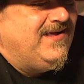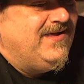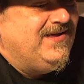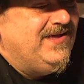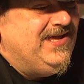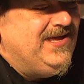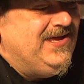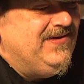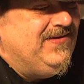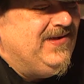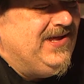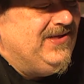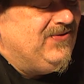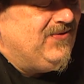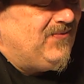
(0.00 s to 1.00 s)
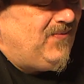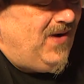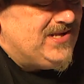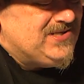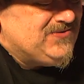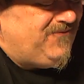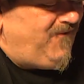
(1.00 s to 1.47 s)
he either
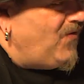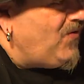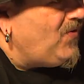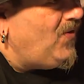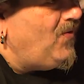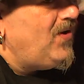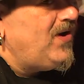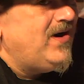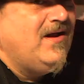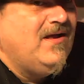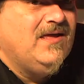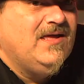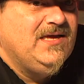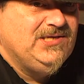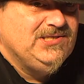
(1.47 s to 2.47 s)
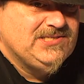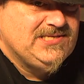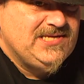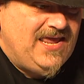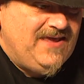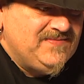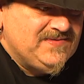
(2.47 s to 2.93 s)
writes folklore, he
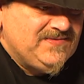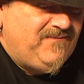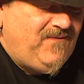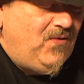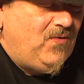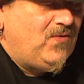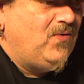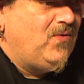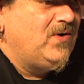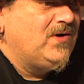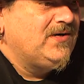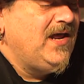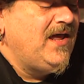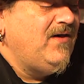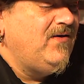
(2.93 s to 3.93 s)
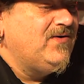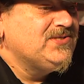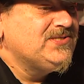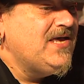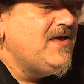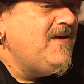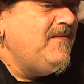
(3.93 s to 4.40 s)
saves folklore
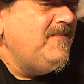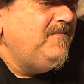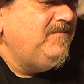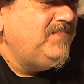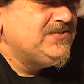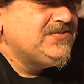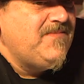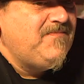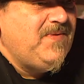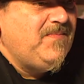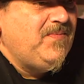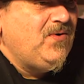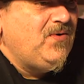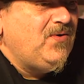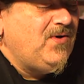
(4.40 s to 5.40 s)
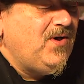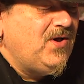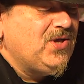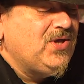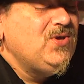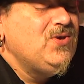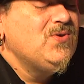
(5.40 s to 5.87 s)
tales, but some people
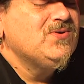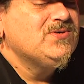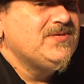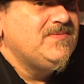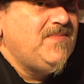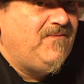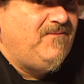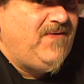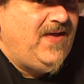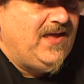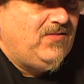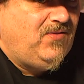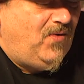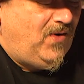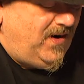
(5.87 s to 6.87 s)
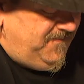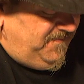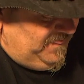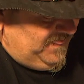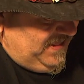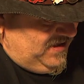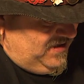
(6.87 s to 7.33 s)
accuse him of fake lore.
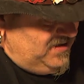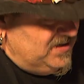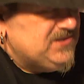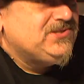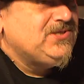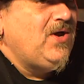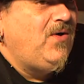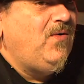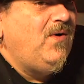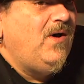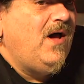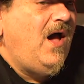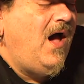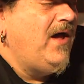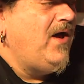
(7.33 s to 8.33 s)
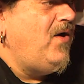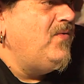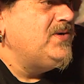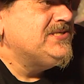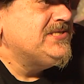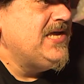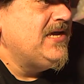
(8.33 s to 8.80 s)
So I
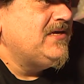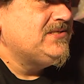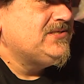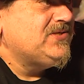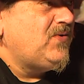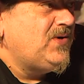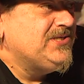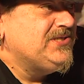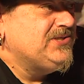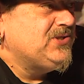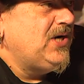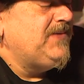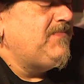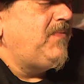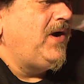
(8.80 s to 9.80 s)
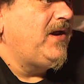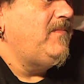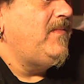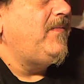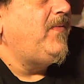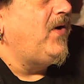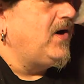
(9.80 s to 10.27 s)
always take his stories and try to break
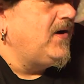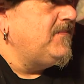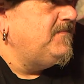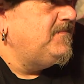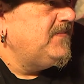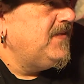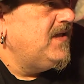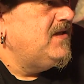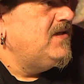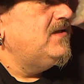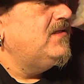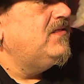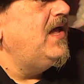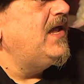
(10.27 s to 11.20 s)
them apart. Like,